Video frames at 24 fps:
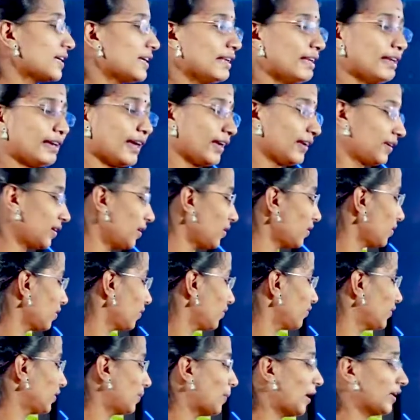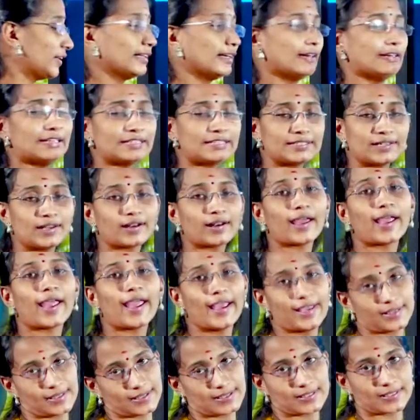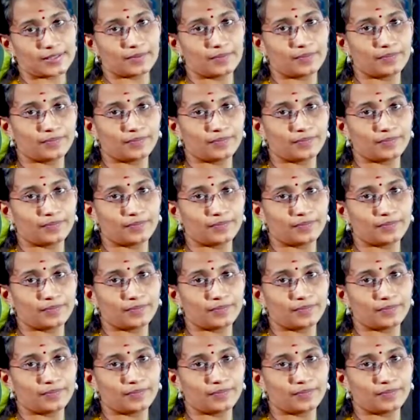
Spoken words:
indicated by the letter S.